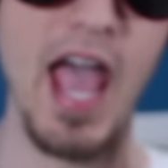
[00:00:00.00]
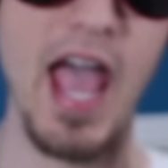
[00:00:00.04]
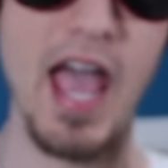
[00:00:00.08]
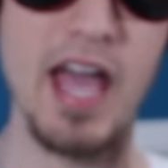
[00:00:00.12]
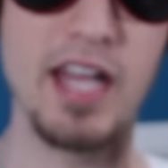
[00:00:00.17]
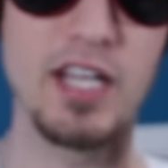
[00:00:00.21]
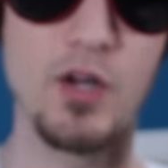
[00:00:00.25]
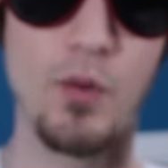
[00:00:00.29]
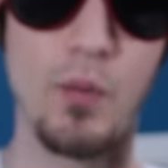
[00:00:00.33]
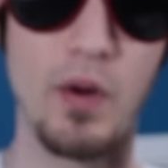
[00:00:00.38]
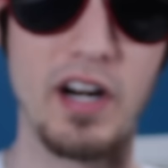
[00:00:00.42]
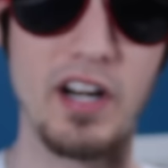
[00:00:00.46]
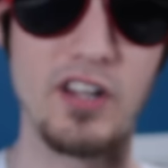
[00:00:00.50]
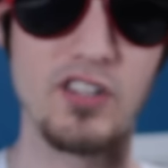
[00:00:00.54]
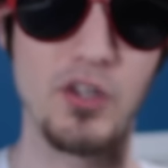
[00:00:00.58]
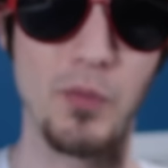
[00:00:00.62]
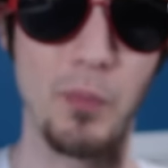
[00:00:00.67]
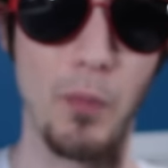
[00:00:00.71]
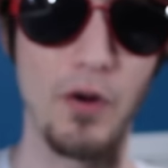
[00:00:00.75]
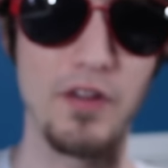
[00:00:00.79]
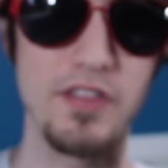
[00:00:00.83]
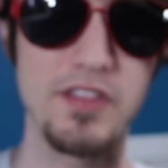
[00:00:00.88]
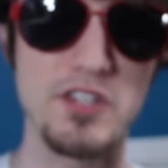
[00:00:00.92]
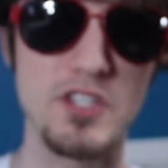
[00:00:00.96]
and you want to
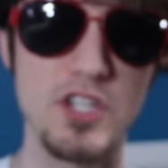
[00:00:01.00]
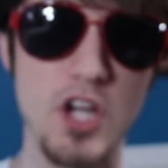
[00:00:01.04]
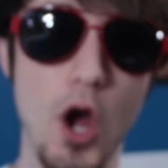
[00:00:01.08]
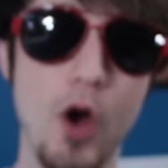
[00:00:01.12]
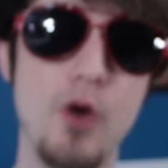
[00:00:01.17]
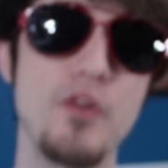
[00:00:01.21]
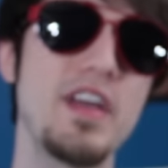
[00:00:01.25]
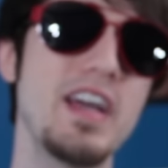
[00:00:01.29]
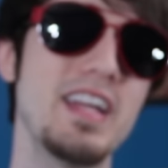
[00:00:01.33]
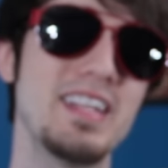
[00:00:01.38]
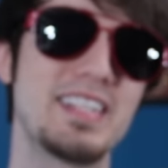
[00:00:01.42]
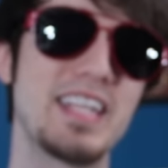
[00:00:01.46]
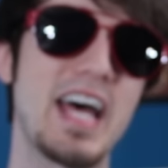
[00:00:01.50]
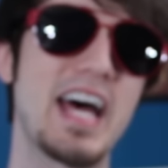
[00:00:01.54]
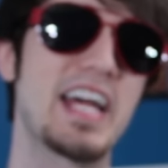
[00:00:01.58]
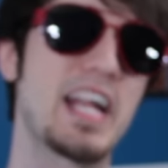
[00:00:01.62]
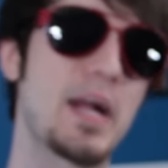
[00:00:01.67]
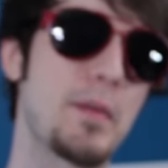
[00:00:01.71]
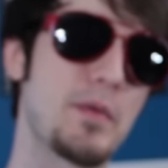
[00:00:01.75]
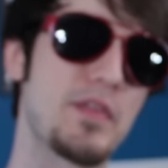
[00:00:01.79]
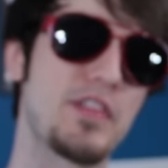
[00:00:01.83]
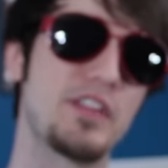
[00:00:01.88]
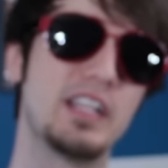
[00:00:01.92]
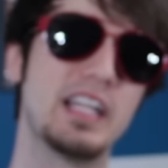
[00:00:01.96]
support the show, then
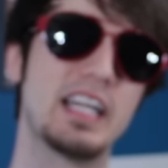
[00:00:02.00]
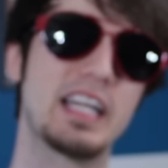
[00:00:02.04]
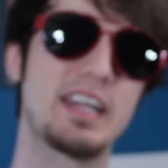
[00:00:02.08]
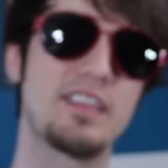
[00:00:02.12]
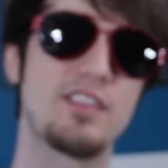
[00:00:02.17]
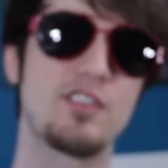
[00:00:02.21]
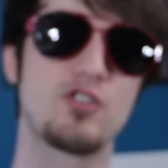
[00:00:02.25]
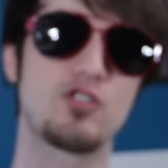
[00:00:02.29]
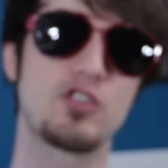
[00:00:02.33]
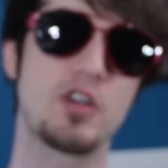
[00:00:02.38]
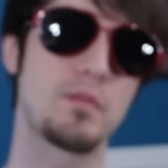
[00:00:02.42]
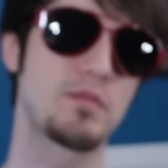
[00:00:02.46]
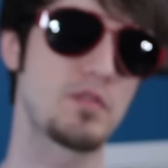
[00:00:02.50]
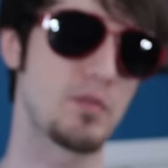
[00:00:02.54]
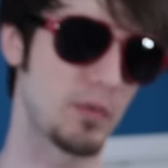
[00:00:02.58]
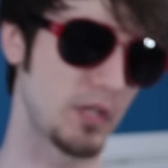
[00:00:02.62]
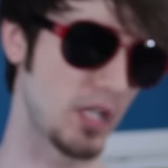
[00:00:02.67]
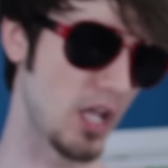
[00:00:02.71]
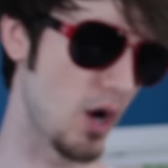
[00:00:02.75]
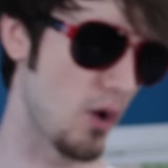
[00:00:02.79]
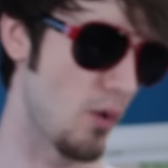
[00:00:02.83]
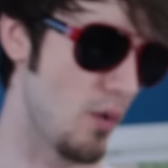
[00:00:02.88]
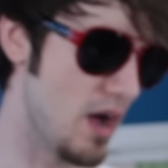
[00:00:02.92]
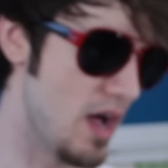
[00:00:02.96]
sign up with the link in the description
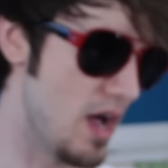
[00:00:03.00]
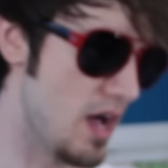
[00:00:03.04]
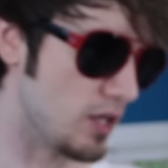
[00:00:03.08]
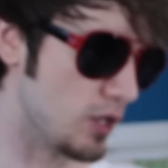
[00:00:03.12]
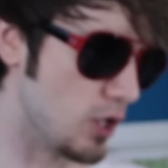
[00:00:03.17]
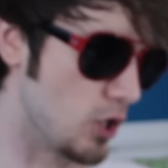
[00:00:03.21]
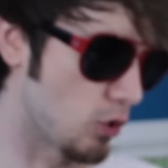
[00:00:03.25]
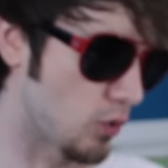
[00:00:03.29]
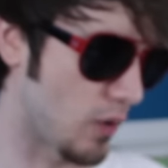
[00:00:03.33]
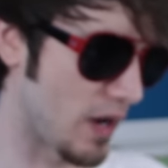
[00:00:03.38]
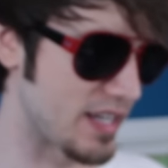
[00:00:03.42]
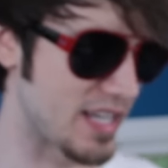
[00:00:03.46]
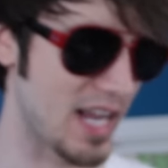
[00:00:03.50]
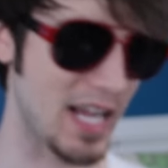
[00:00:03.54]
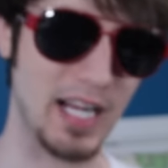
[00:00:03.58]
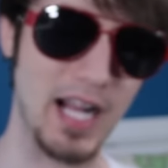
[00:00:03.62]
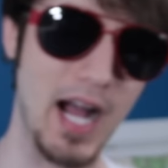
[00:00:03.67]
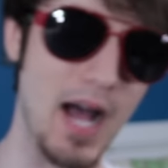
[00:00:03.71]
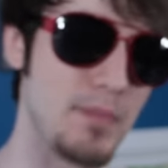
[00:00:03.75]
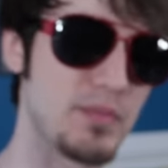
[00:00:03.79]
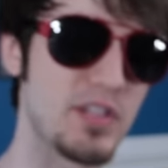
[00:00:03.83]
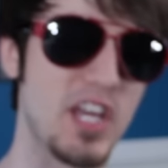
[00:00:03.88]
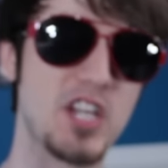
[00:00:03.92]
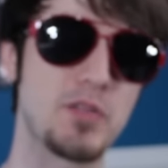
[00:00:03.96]
below,
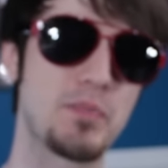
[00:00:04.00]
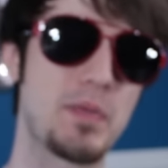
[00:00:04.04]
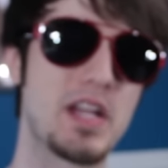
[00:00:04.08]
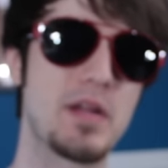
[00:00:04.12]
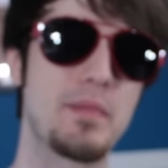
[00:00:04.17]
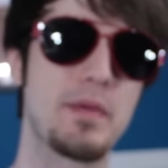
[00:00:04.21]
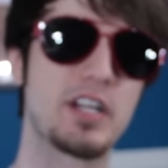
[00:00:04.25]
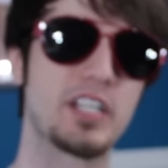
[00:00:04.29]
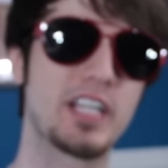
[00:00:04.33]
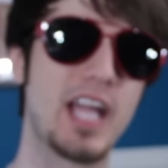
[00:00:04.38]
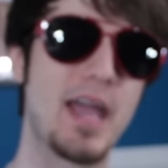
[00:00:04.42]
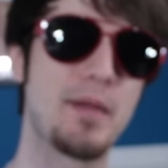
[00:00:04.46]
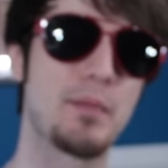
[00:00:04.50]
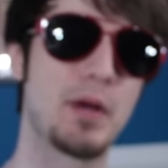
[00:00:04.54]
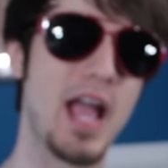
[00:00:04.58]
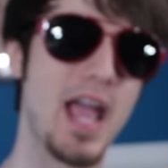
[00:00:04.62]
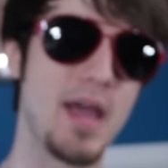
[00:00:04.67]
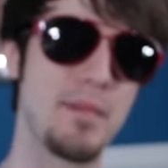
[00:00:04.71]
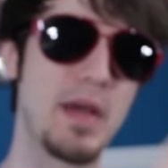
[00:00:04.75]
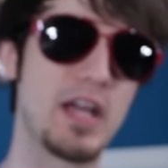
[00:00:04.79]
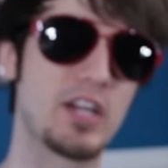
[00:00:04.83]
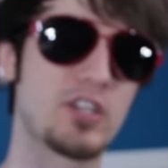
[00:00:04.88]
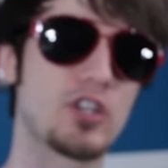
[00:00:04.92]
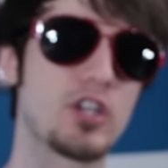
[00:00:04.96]
lootcrate.com/peanutbuttergamer,
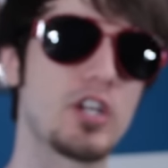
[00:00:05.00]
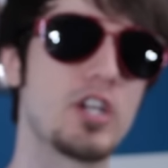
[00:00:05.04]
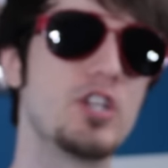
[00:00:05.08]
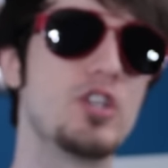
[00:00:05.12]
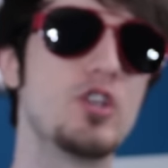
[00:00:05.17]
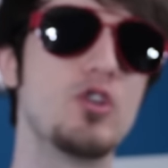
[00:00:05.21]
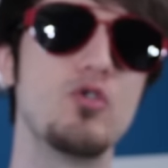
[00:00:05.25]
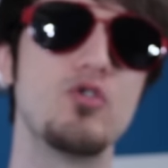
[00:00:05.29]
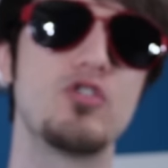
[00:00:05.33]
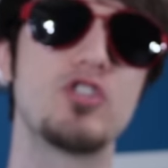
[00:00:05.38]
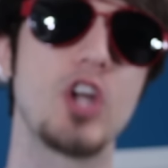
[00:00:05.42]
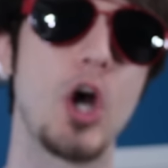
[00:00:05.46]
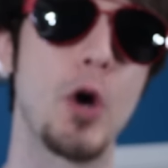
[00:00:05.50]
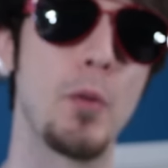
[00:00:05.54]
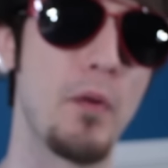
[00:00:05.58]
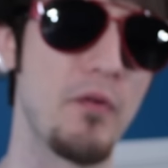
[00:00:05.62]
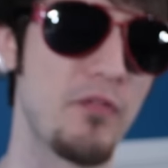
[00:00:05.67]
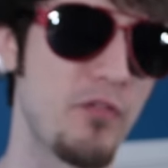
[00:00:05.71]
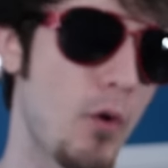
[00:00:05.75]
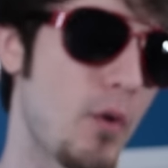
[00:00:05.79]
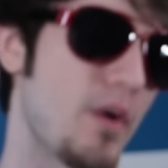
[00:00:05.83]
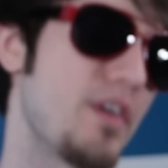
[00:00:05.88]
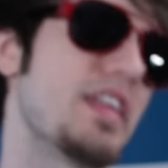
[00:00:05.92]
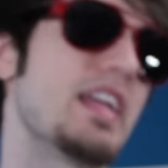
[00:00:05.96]
and make sure you do so
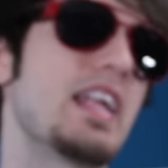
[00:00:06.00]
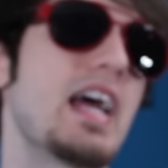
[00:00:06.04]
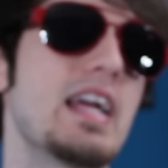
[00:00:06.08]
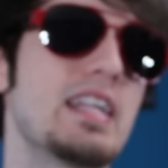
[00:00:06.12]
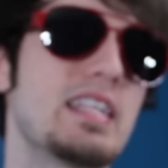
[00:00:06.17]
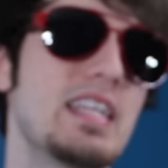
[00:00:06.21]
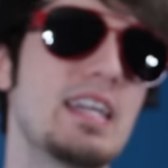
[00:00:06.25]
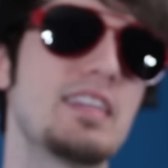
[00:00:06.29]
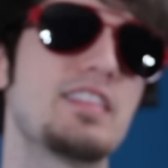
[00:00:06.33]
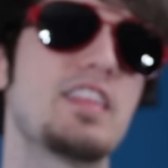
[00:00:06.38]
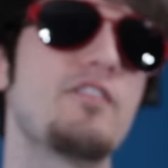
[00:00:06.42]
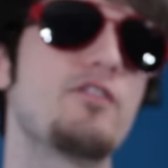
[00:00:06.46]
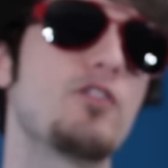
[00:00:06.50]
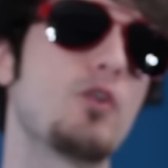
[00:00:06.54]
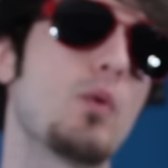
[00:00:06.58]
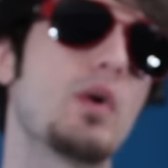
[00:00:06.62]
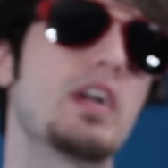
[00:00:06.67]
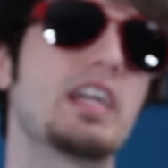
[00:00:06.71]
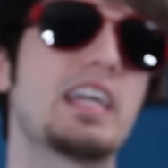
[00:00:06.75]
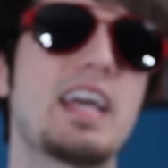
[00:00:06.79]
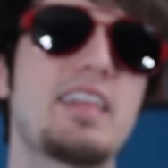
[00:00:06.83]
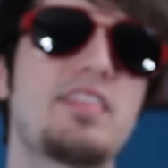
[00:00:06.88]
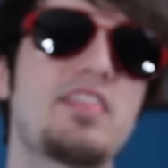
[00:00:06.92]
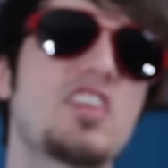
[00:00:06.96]
before the 19th if you
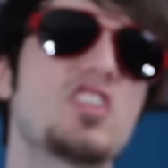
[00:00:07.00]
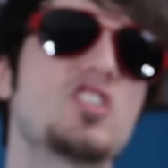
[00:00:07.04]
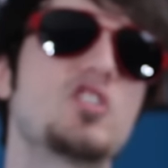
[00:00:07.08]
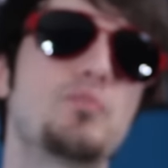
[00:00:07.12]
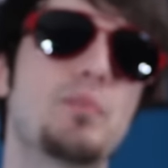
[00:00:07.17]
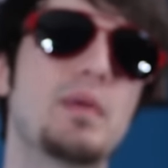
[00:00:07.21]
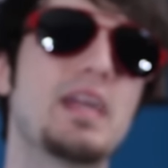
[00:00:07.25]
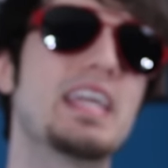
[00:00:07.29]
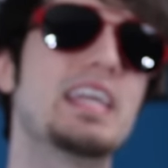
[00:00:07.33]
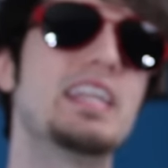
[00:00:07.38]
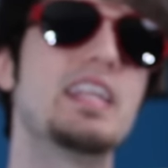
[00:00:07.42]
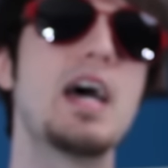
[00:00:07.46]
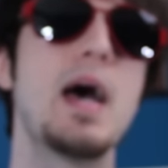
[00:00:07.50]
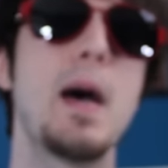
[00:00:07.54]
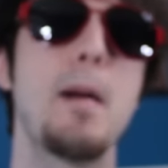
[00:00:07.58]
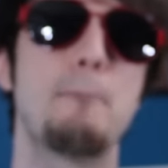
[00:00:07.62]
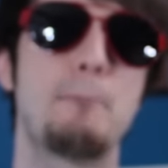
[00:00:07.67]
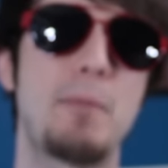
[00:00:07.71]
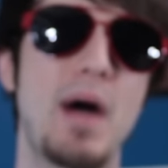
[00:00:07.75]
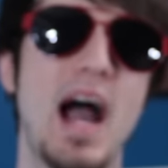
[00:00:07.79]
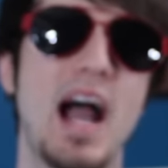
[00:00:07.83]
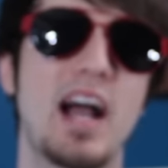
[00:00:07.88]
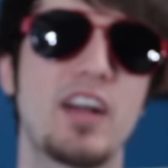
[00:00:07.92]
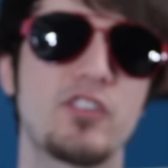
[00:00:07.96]
want to get the speed
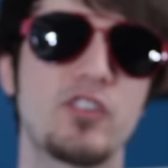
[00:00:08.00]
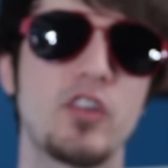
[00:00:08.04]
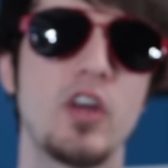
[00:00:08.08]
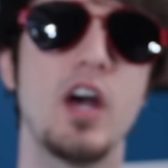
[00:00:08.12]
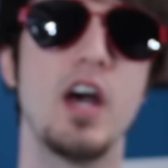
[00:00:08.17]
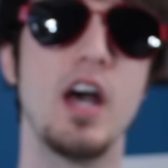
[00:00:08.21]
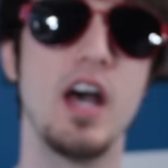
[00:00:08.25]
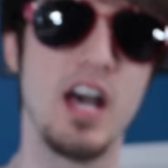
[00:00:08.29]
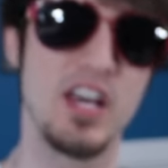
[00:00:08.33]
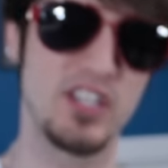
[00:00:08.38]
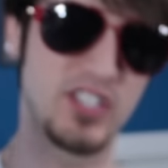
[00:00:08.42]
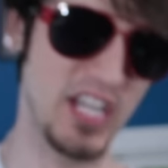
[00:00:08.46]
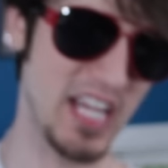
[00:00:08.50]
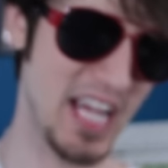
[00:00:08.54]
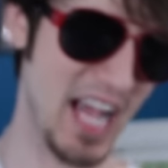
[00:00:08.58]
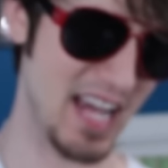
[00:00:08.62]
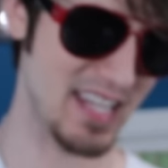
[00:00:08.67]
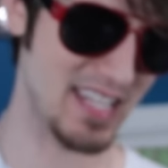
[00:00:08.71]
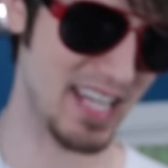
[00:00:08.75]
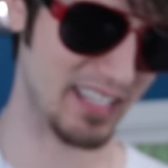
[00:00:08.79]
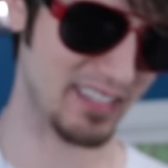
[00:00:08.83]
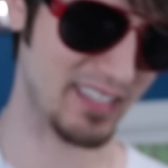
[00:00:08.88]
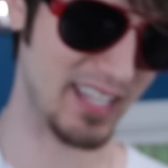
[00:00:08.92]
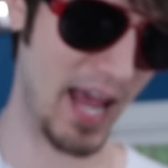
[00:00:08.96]
box. See you
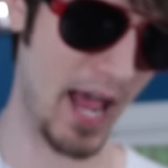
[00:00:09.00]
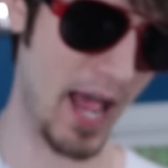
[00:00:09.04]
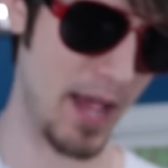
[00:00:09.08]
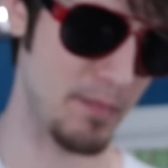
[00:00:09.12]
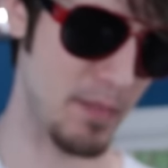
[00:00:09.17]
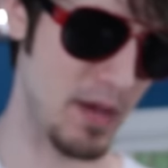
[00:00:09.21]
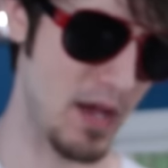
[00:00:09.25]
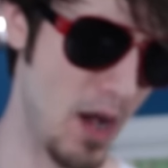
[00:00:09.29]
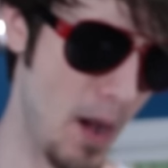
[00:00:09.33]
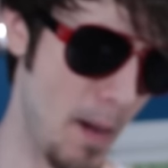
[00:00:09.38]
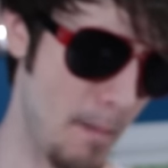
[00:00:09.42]
guys next time,